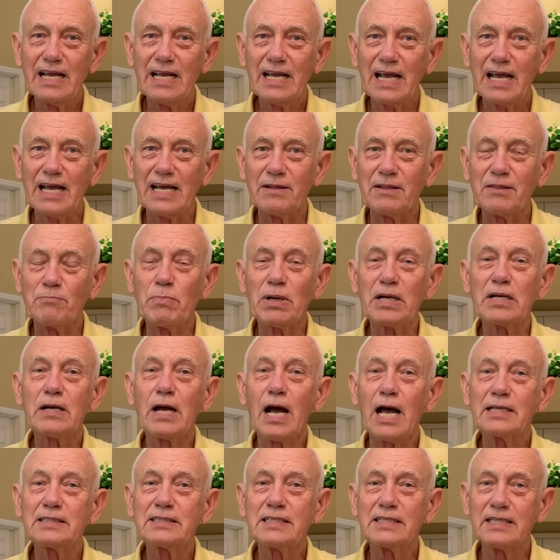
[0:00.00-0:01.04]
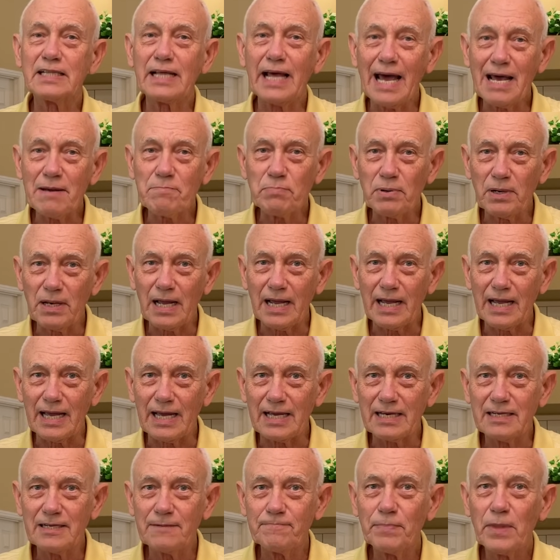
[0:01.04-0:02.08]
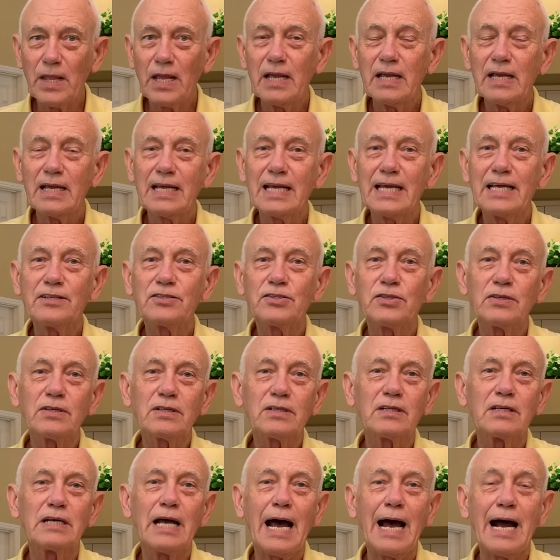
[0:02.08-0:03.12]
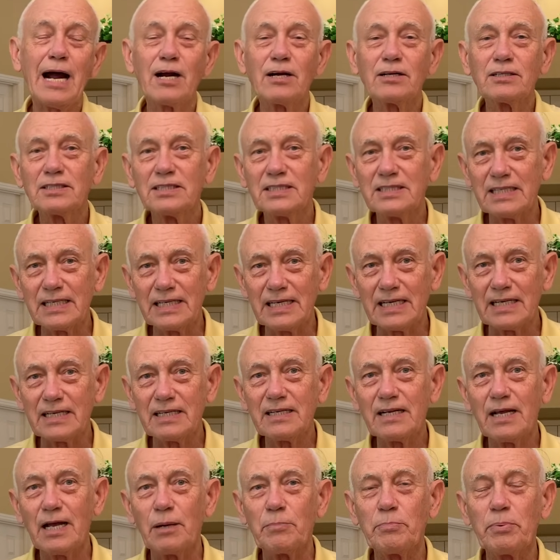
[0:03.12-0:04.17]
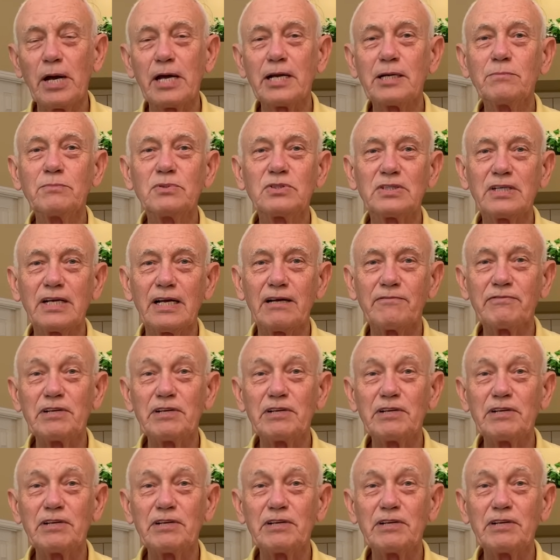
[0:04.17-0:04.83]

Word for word: And because of that plan, he took our sin upon himself.